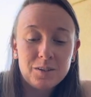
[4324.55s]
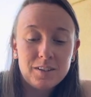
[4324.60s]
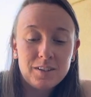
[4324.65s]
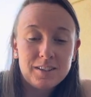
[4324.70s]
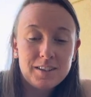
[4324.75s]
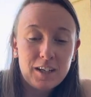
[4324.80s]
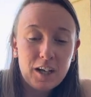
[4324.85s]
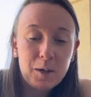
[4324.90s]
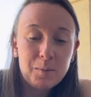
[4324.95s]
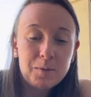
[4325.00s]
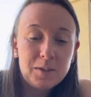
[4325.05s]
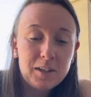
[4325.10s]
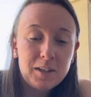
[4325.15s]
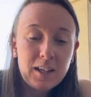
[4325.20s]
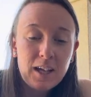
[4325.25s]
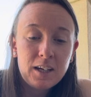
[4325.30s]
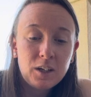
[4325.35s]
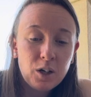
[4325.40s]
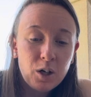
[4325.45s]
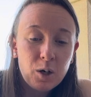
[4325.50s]
It's time to
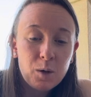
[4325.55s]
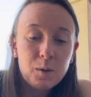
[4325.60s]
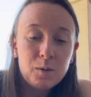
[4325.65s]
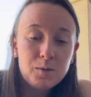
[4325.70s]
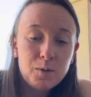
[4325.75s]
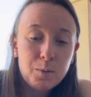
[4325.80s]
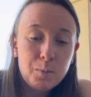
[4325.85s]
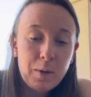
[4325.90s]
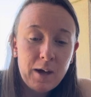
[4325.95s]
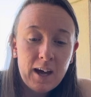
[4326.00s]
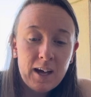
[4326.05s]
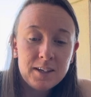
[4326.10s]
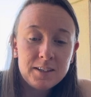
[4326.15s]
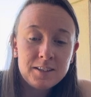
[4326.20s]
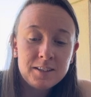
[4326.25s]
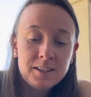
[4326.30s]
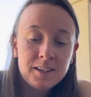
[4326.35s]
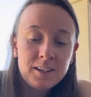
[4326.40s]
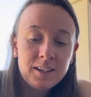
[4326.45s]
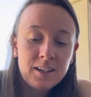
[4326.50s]
let go of the
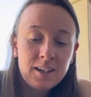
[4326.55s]
past,